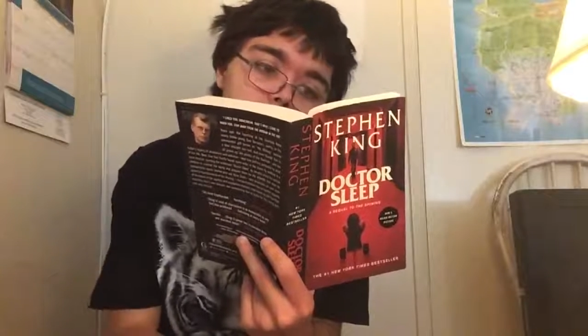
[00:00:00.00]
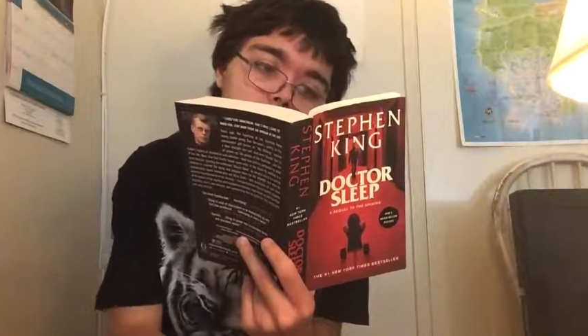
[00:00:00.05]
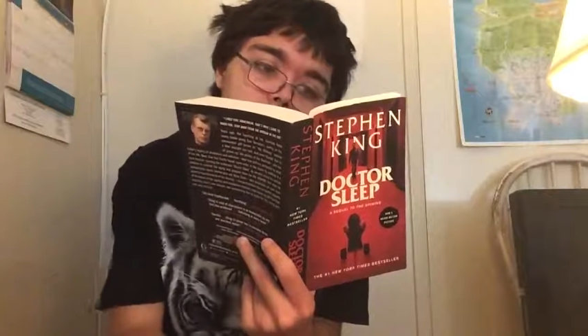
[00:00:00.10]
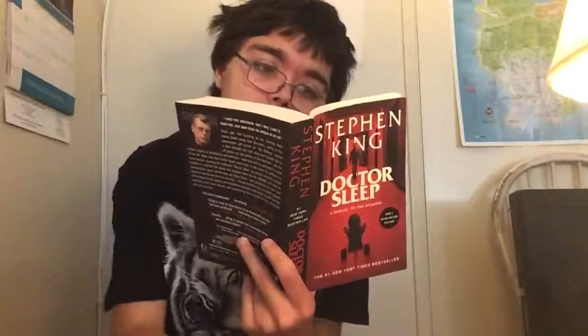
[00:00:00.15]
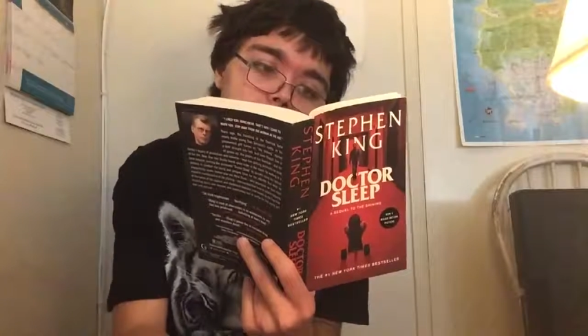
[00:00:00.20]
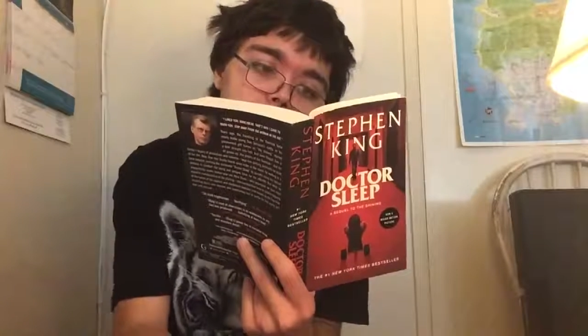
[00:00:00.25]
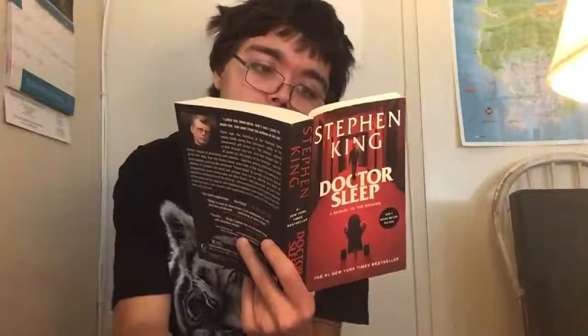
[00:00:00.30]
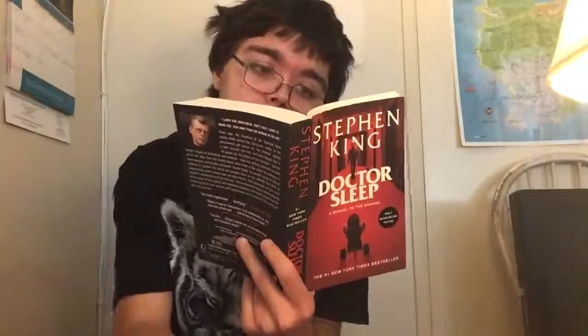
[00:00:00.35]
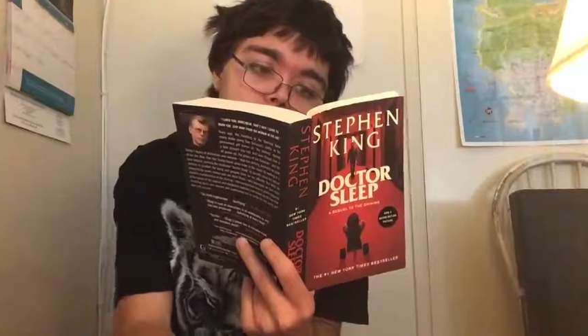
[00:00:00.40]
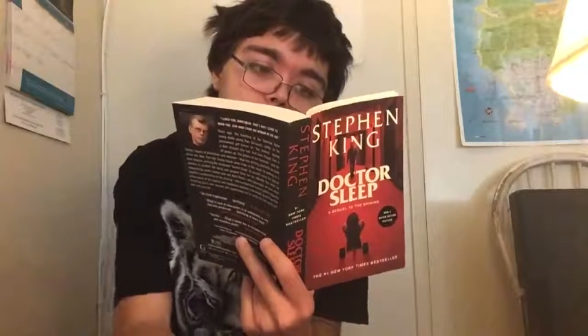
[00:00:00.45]

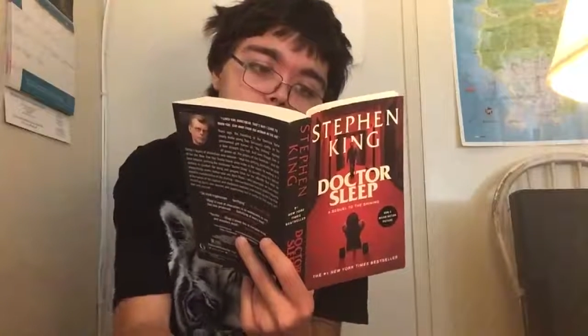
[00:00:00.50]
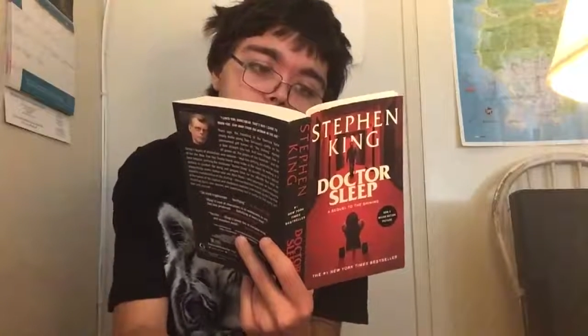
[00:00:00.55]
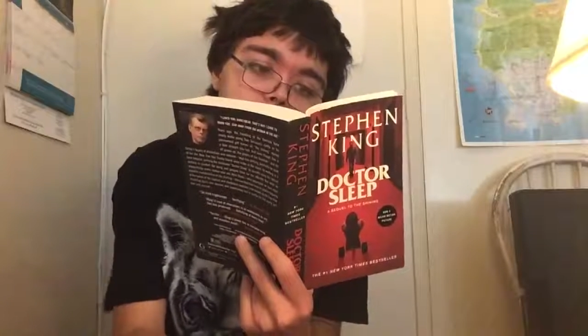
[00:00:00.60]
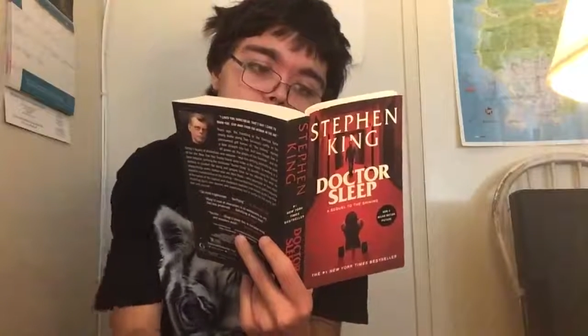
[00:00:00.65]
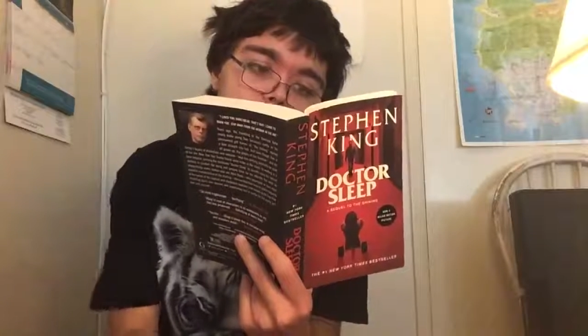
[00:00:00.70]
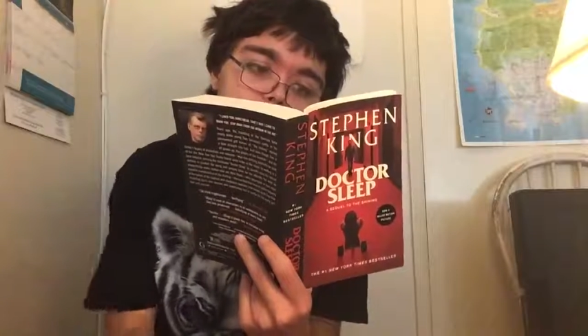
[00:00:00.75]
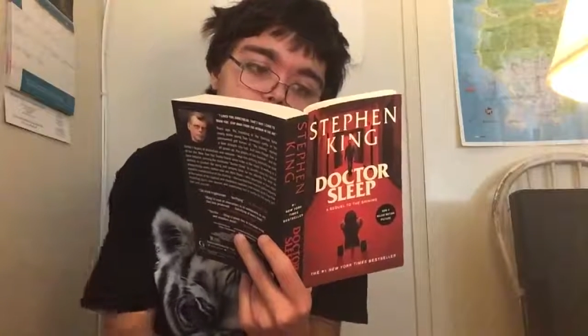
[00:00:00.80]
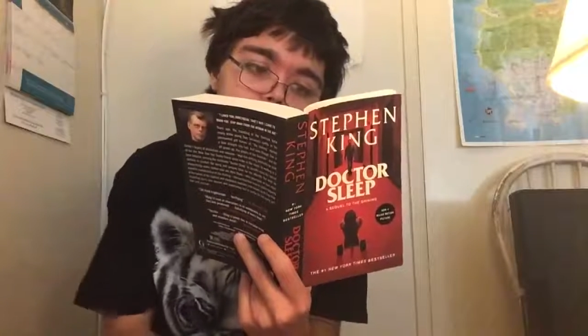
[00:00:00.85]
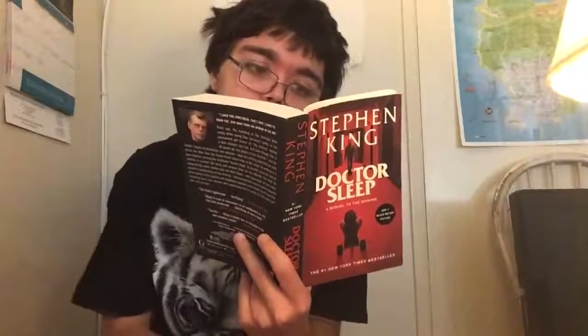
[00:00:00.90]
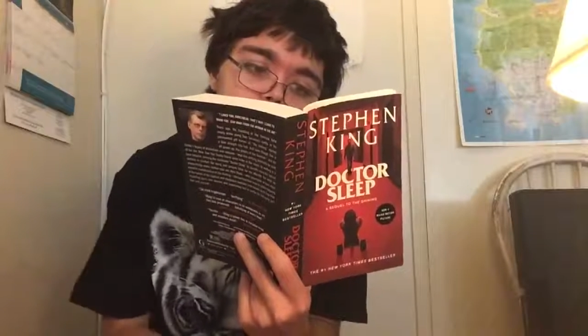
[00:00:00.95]
in the
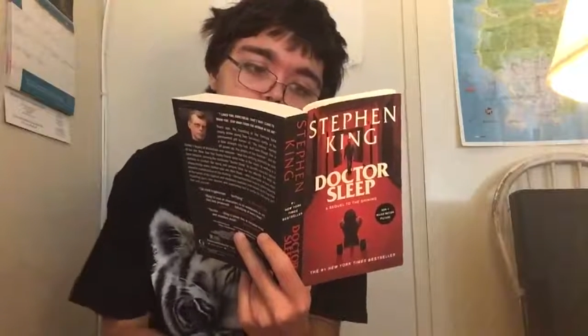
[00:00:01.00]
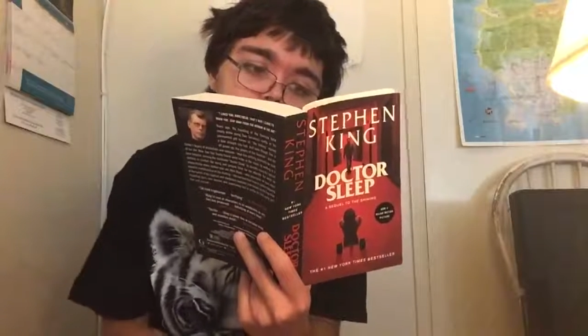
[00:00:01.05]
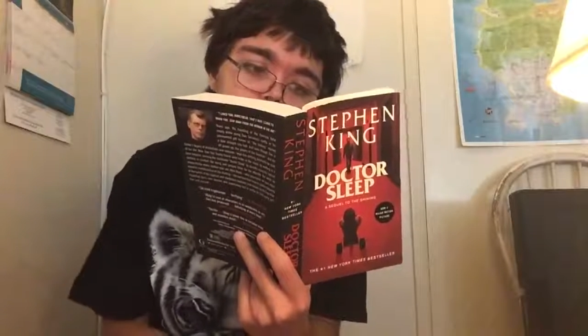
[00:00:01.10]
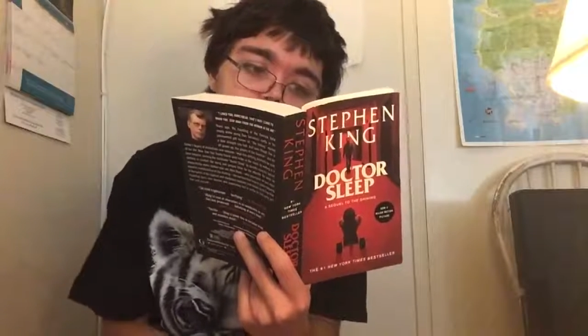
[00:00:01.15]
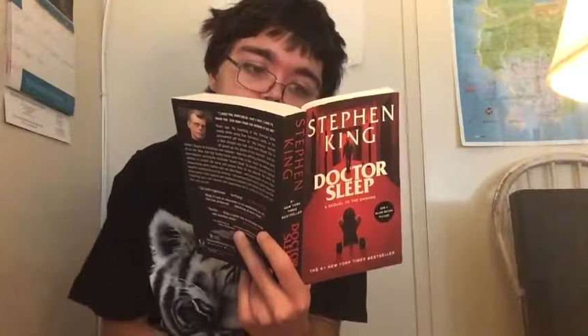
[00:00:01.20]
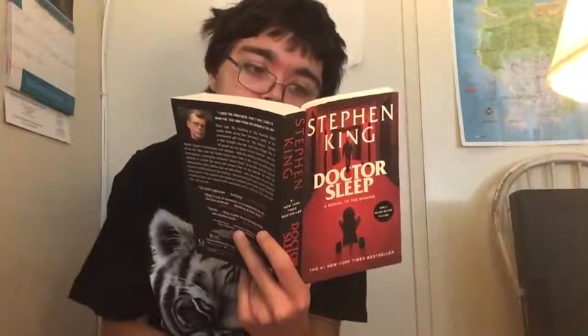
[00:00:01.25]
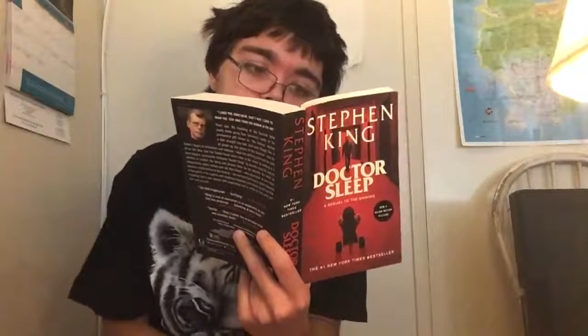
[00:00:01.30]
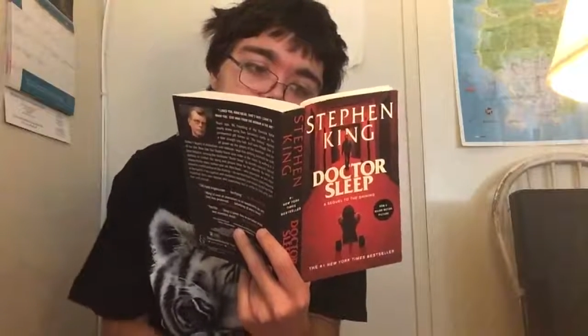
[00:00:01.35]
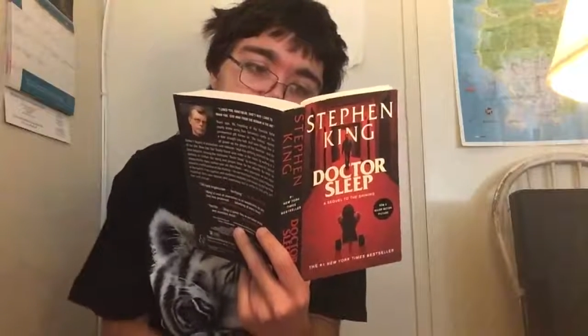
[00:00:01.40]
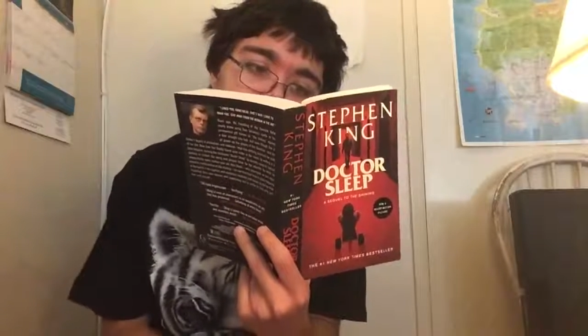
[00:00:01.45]
day's
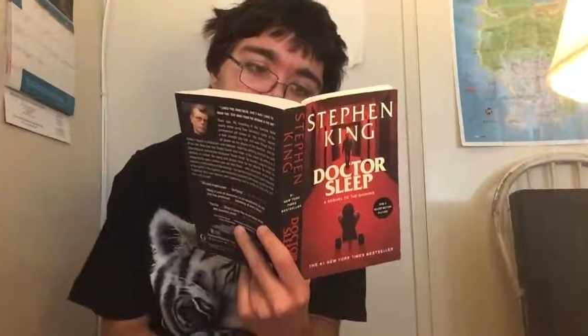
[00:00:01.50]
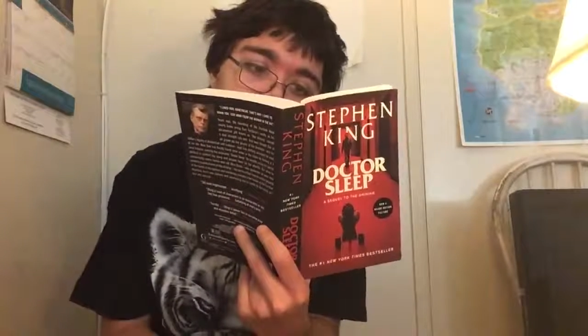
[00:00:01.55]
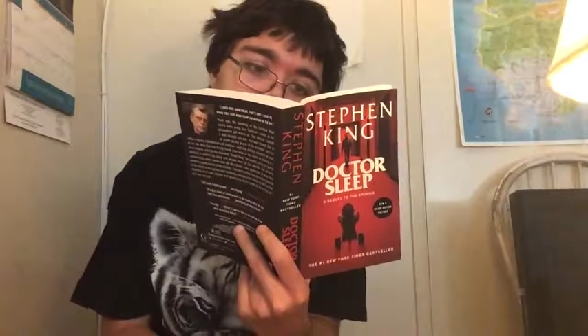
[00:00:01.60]
first